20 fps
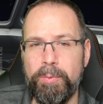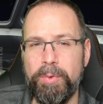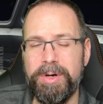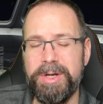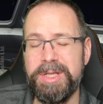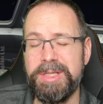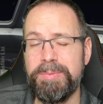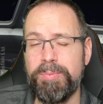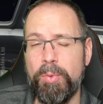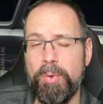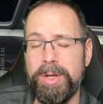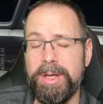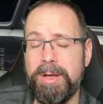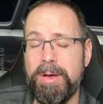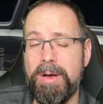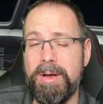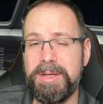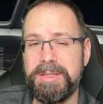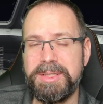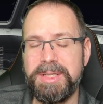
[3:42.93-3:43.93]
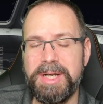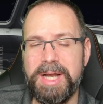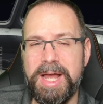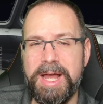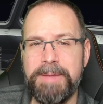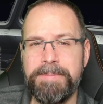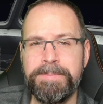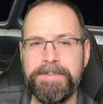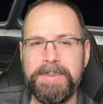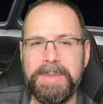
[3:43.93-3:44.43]
where he's point costed
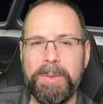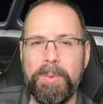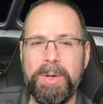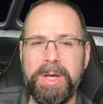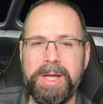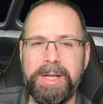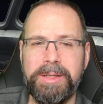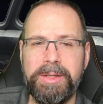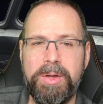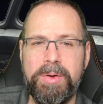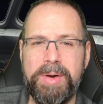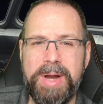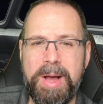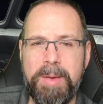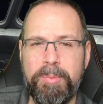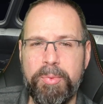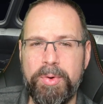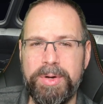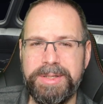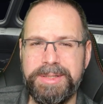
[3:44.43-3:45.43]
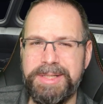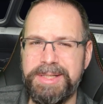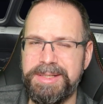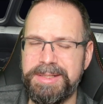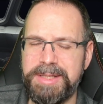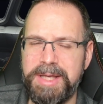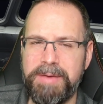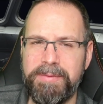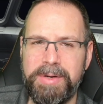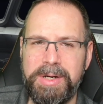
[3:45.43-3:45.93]
at, what kind of loadout points
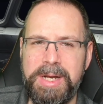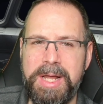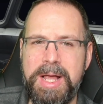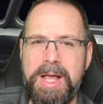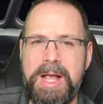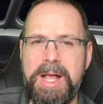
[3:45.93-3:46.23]
he's given.